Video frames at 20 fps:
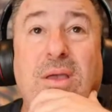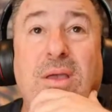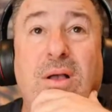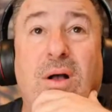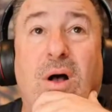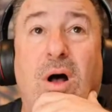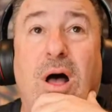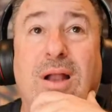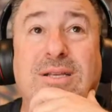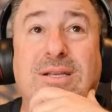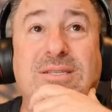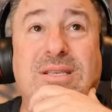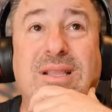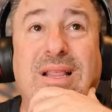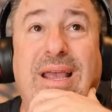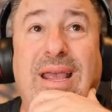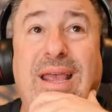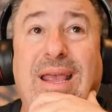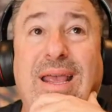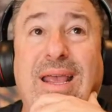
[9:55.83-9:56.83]

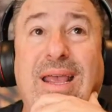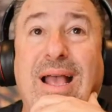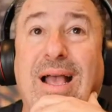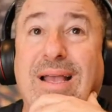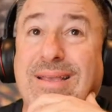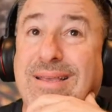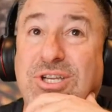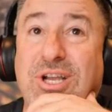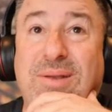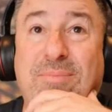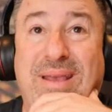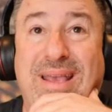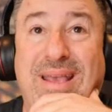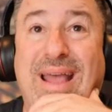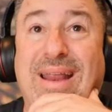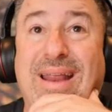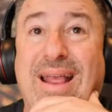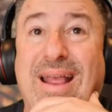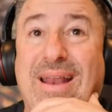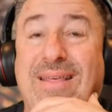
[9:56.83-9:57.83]
Honestly, you
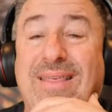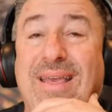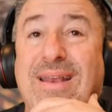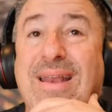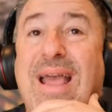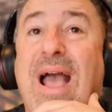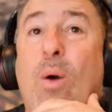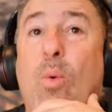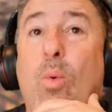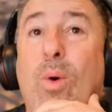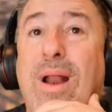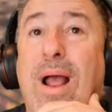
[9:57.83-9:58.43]
shouldn't be getting anything.